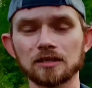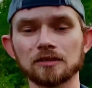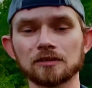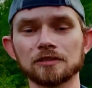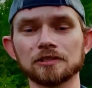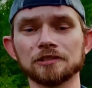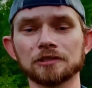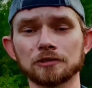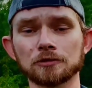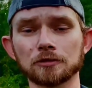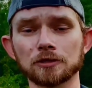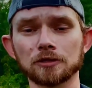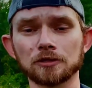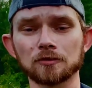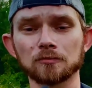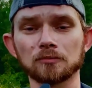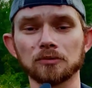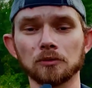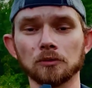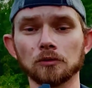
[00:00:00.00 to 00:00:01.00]
the trigger
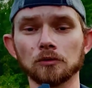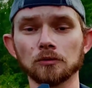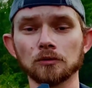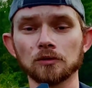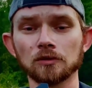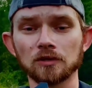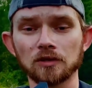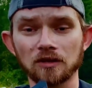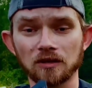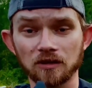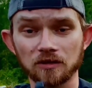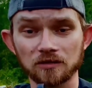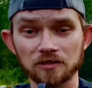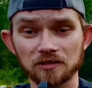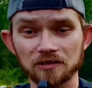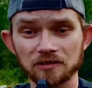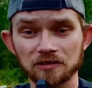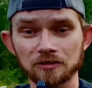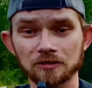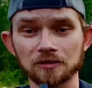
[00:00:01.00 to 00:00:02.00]
pull on
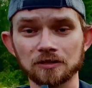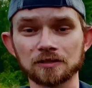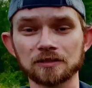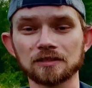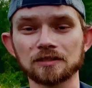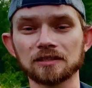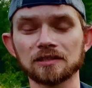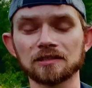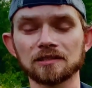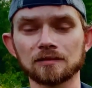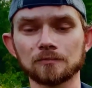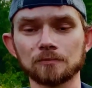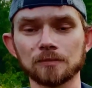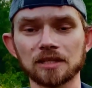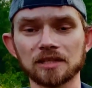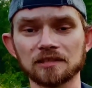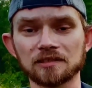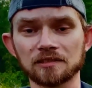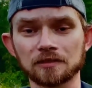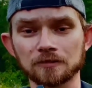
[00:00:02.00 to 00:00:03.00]
this gun is
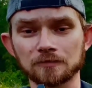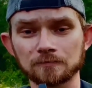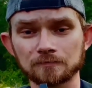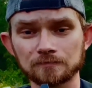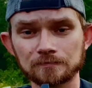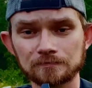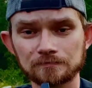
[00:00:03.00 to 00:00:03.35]
amazing.